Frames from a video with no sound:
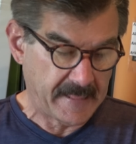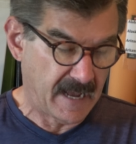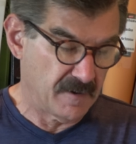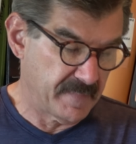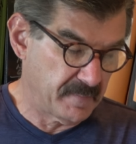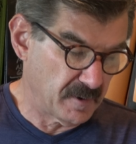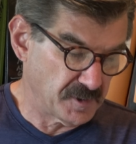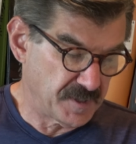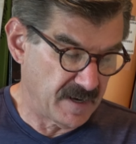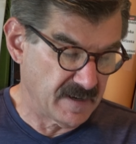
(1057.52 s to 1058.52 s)
I remember I
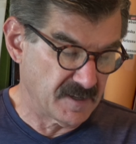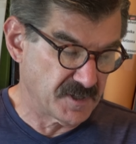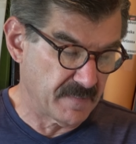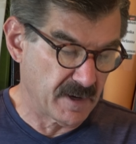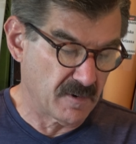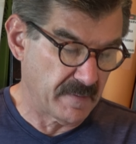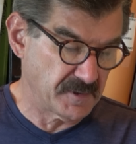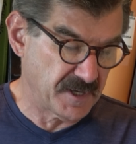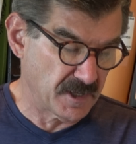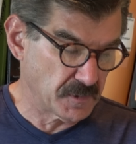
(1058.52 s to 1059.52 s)
was standing outside my
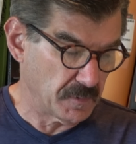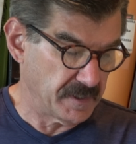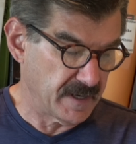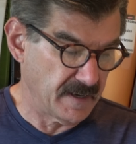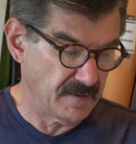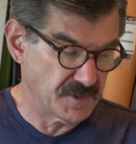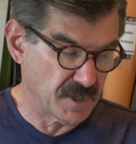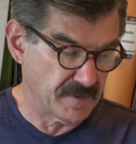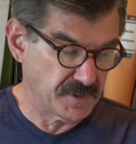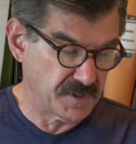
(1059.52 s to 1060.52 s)
grandma's house one night and
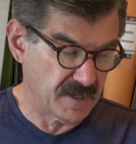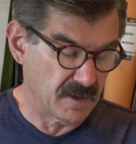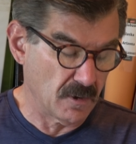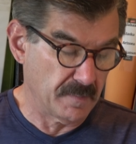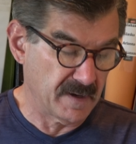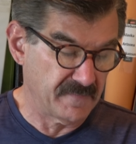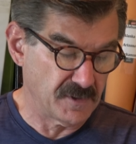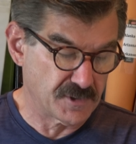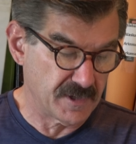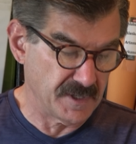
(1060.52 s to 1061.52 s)
saw this thing go above the
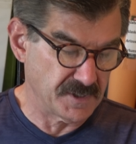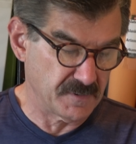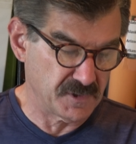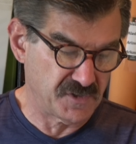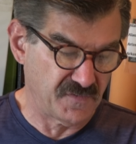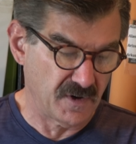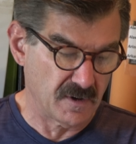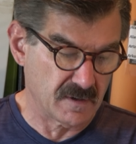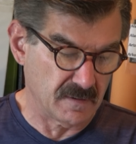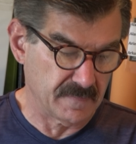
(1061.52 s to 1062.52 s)
trees. It was
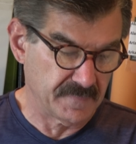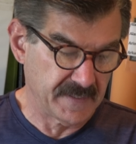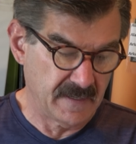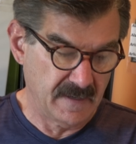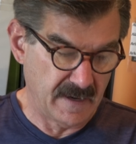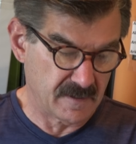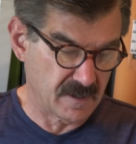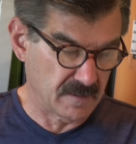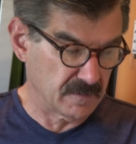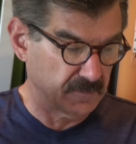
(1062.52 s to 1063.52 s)
spherical, had
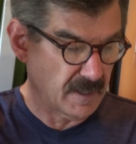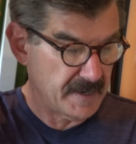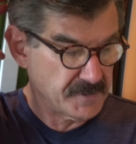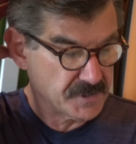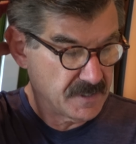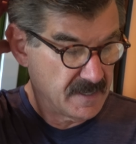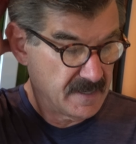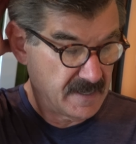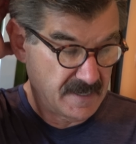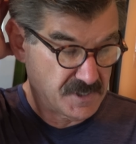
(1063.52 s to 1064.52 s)
colored lights,
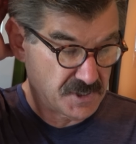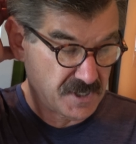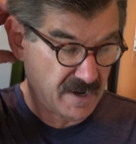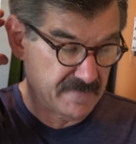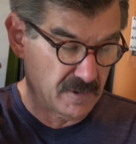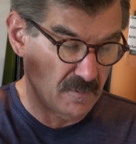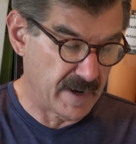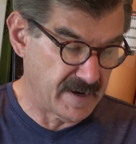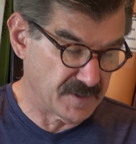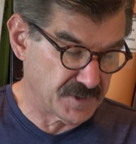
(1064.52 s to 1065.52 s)
and it just hovered
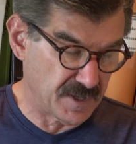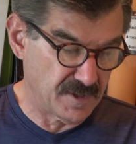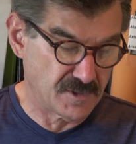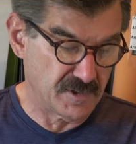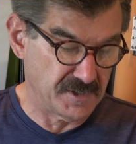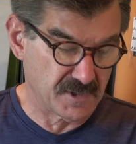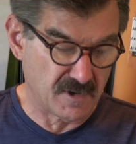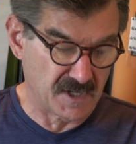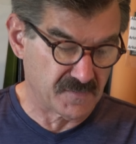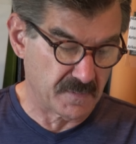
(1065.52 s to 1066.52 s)
right outside the trees
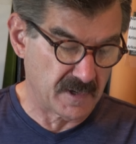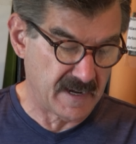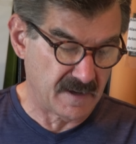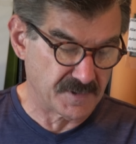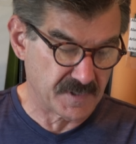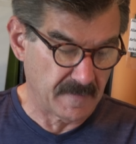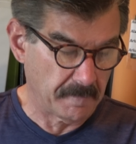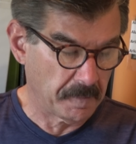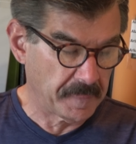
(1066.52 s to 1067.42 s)
across from her house.